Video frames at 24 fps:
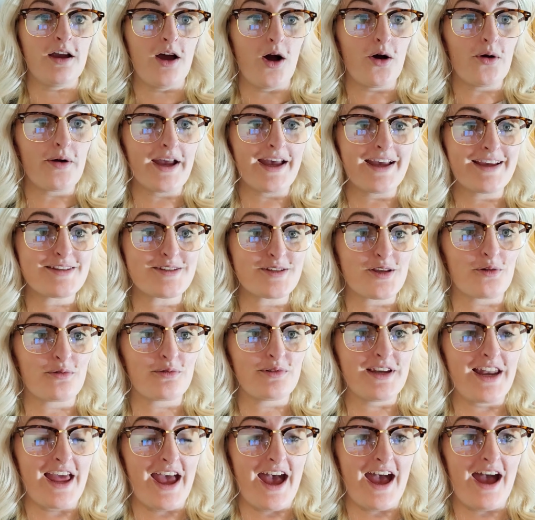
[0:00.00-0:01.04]
Okay, so
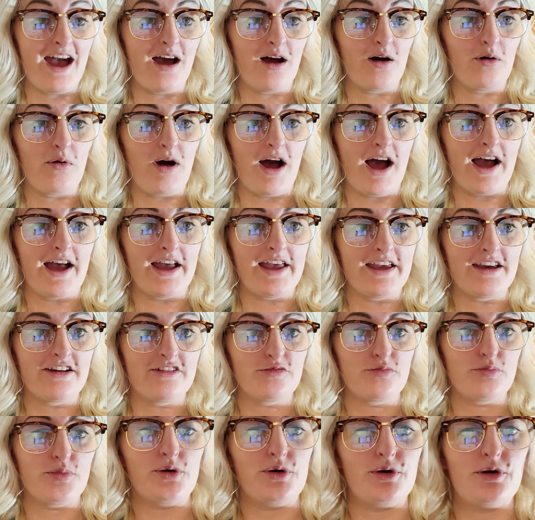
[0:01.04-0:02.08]
now I have
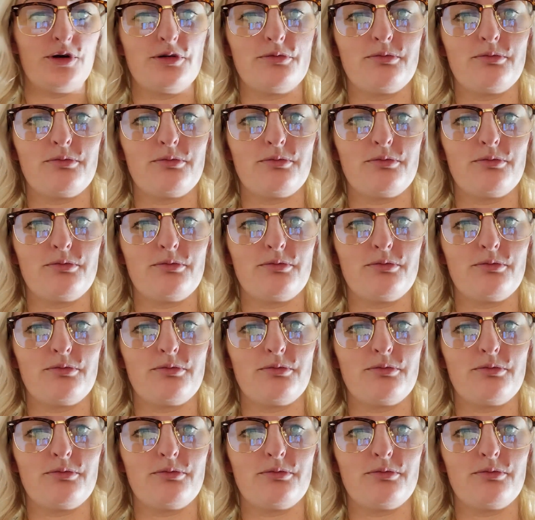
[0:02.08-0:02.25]
put